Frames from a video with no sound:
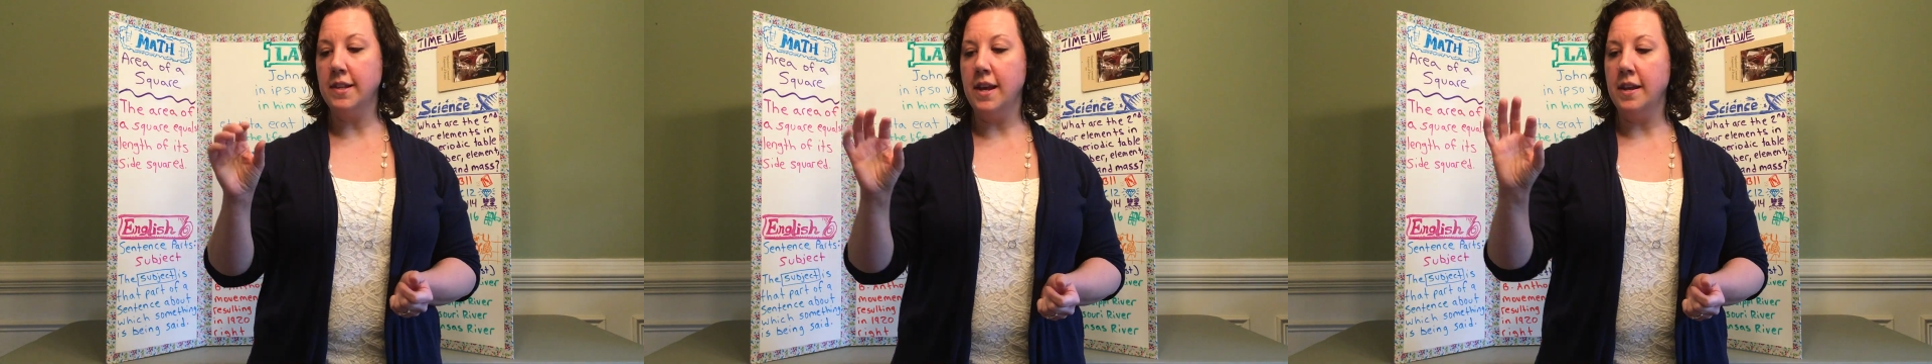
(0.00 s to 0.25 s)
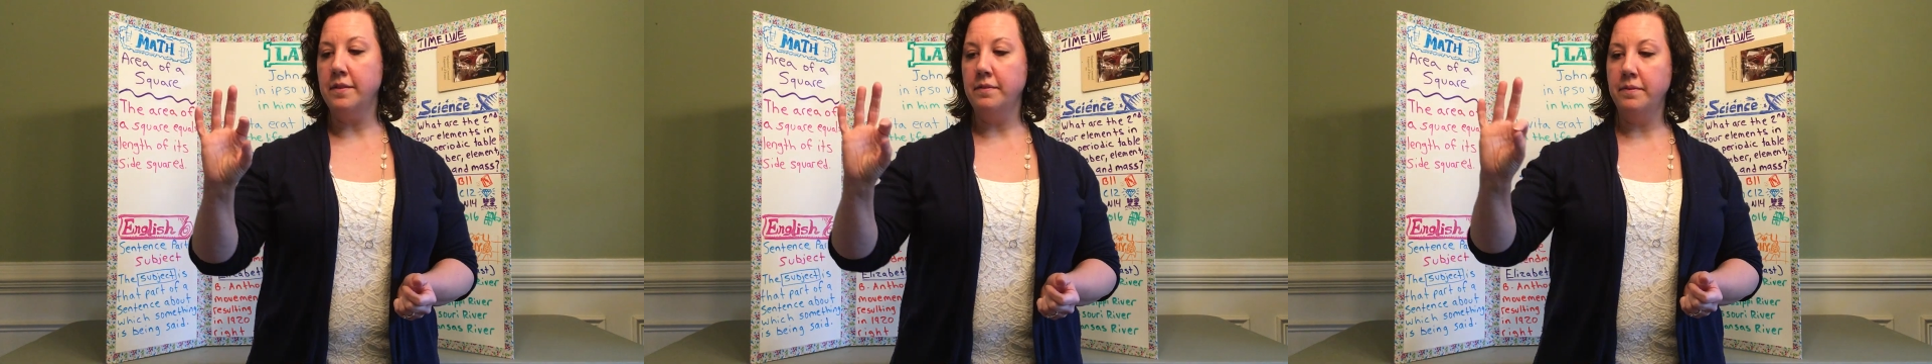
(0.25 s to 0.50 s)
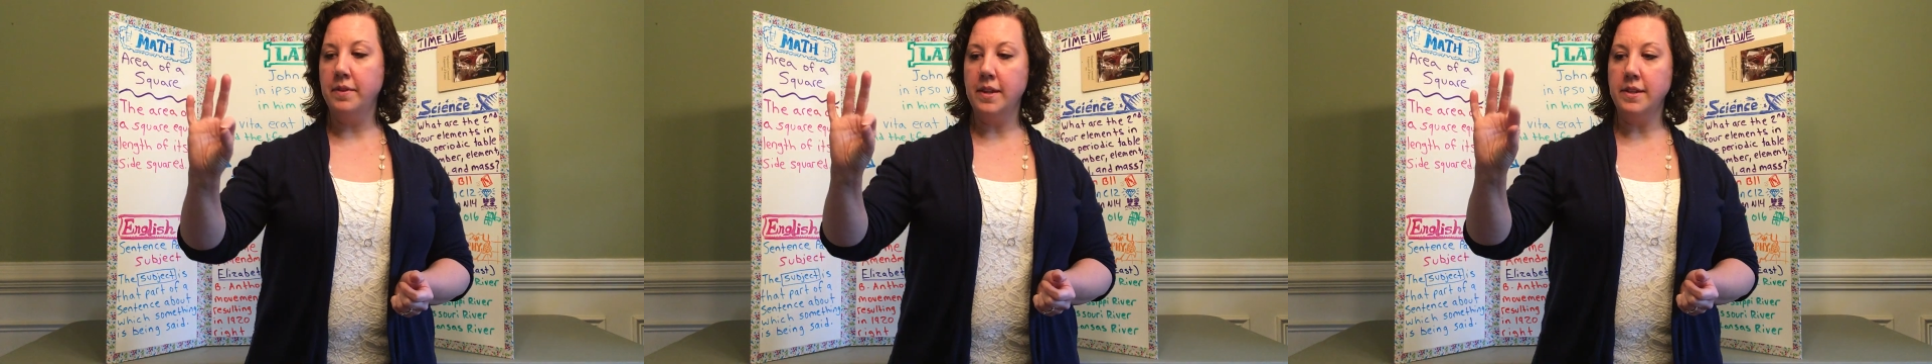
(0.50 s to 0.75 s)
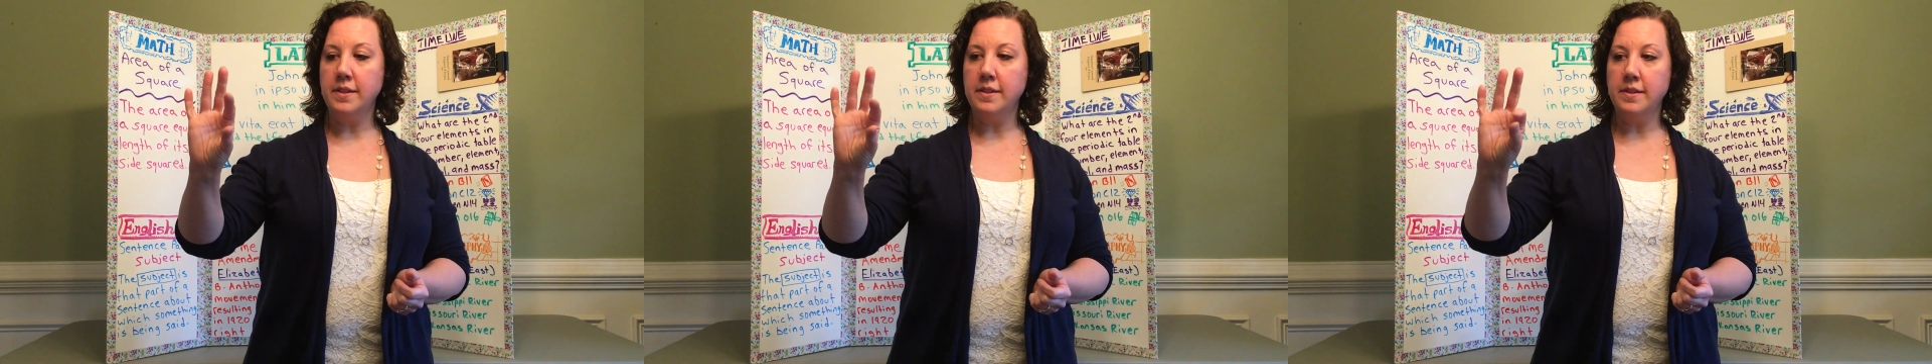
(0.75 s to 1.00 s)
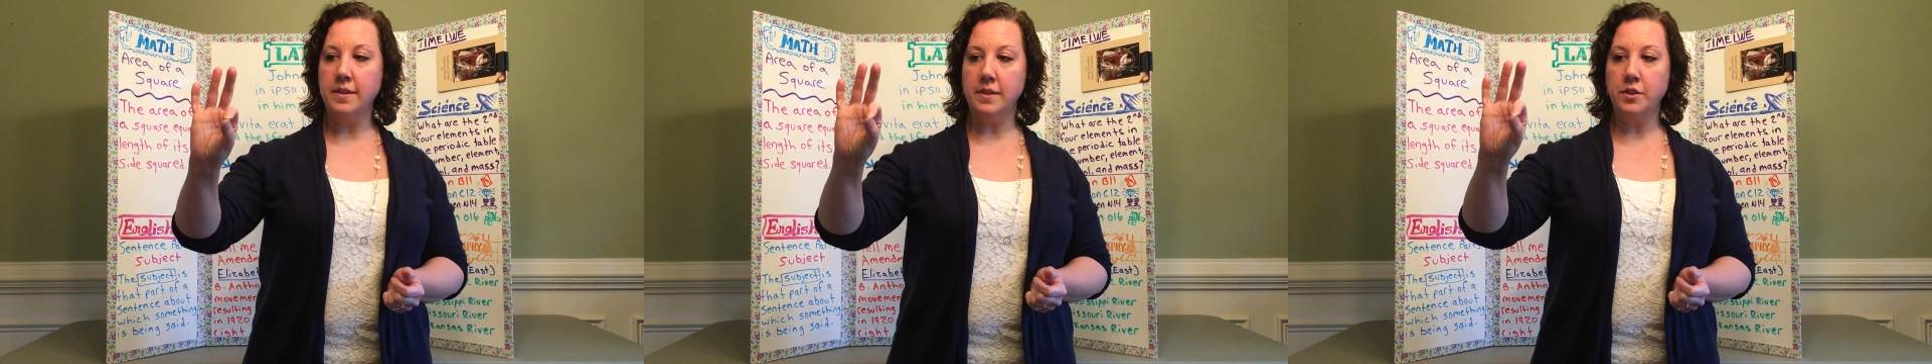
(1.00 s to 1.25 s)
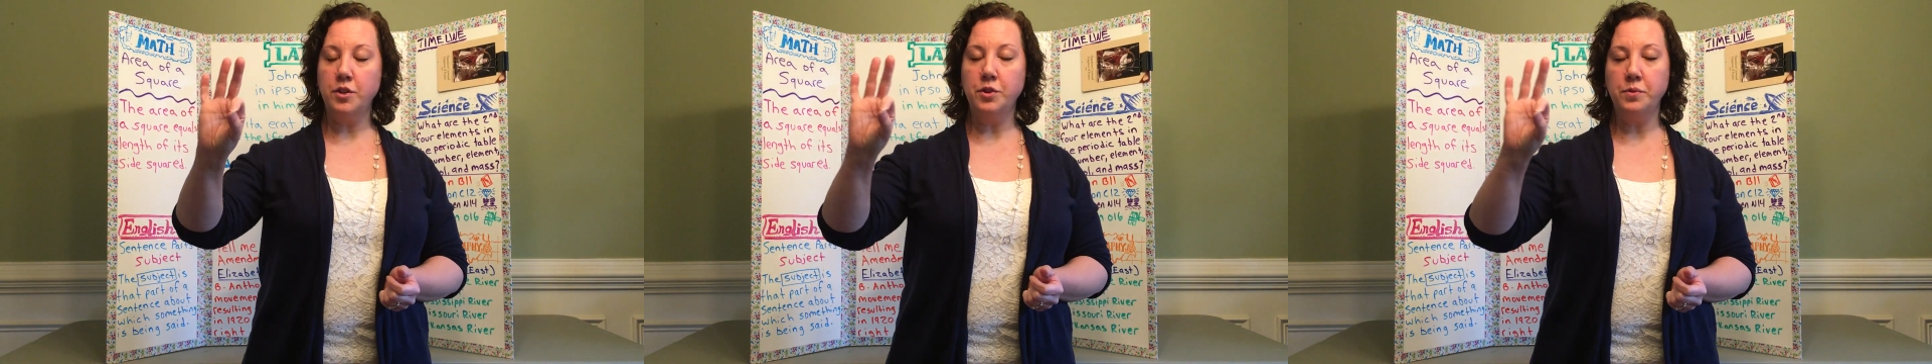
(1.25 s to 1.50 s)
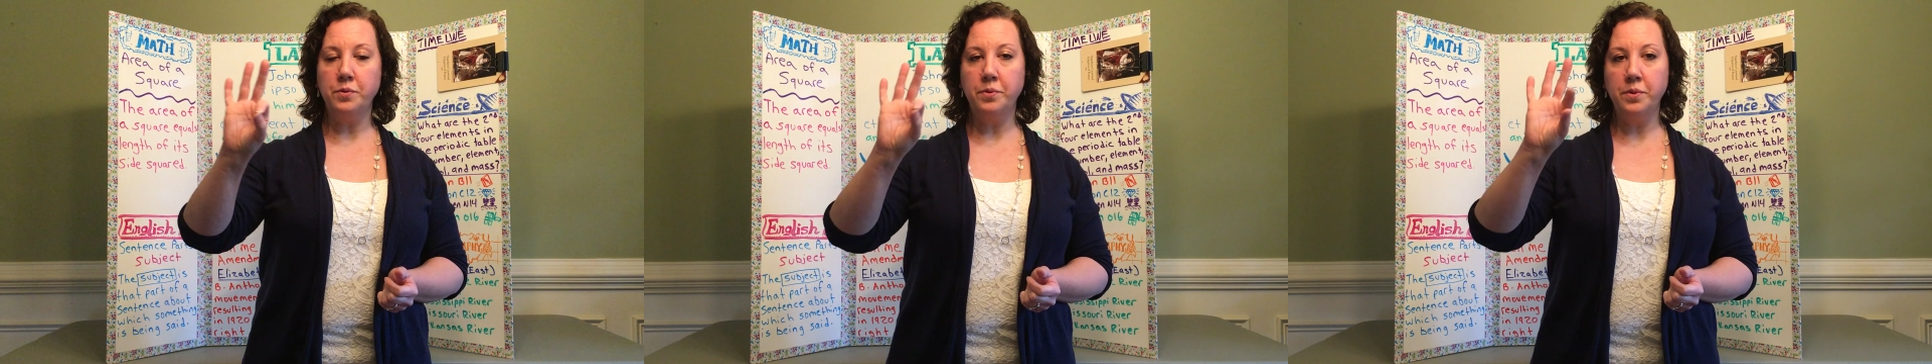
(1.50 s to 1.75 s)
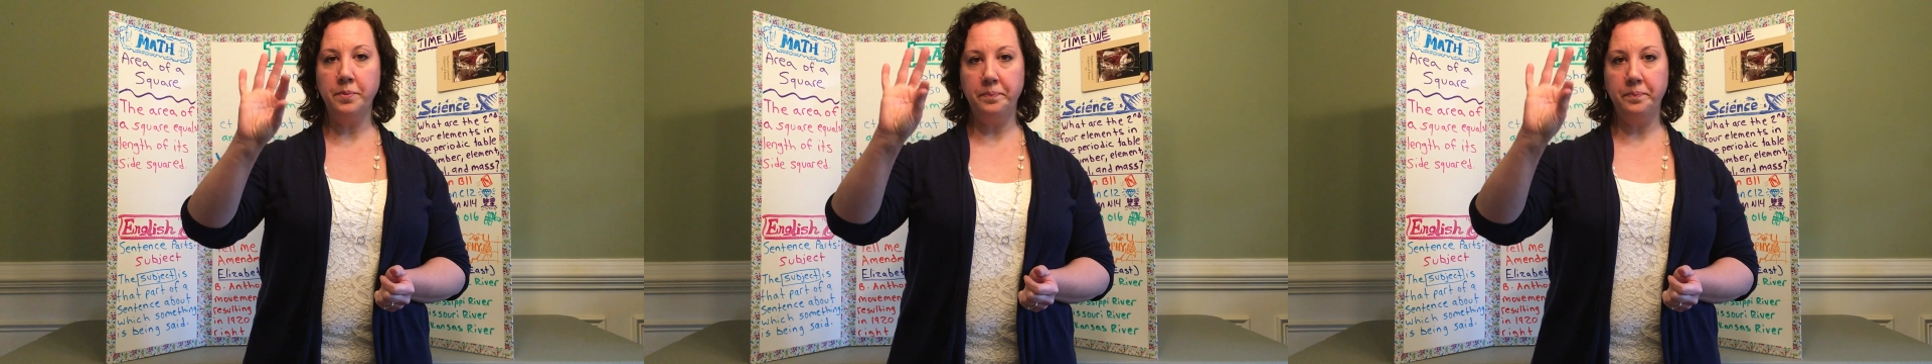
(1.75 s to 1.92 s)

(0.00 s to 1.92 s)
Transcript: And this is the 2,